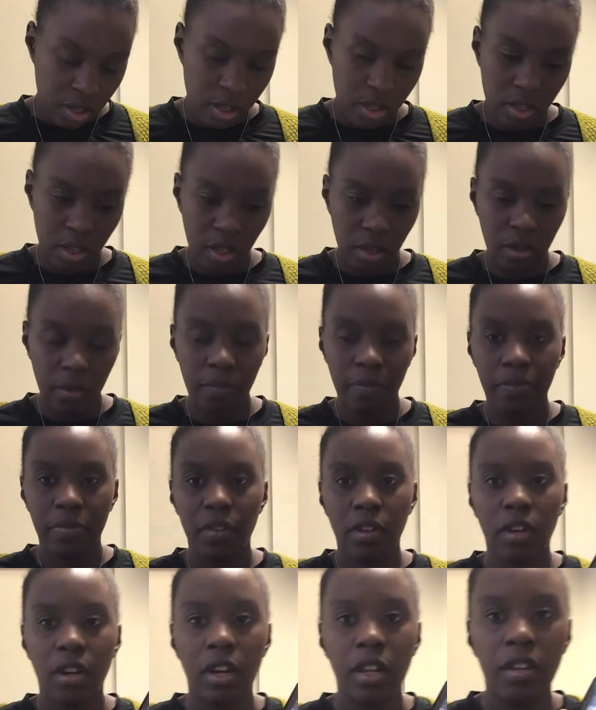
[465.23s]
So
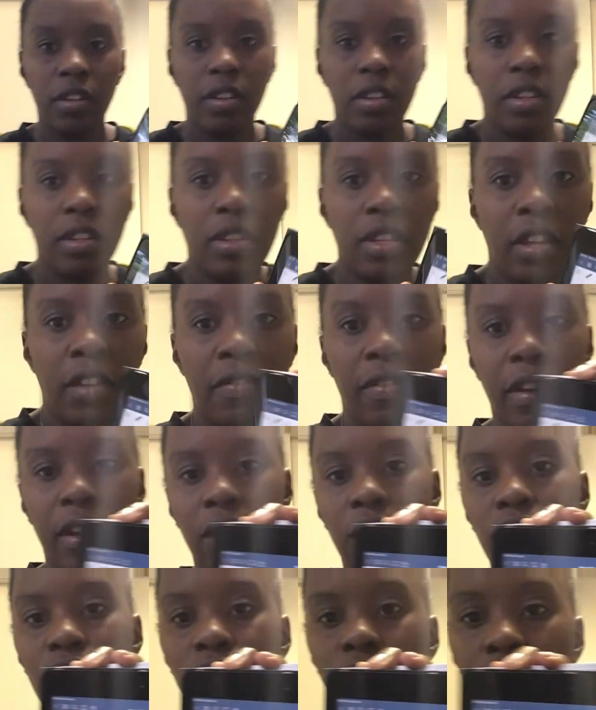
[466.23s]
I'll kind of see if I can
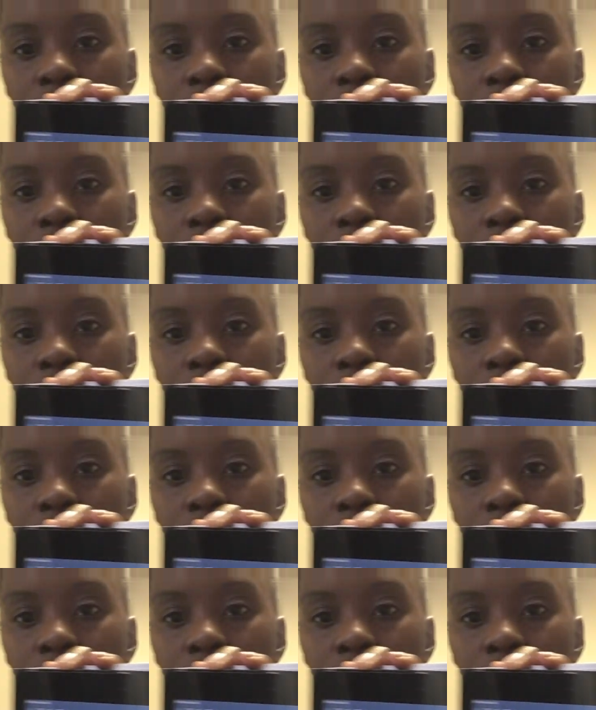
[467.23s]
show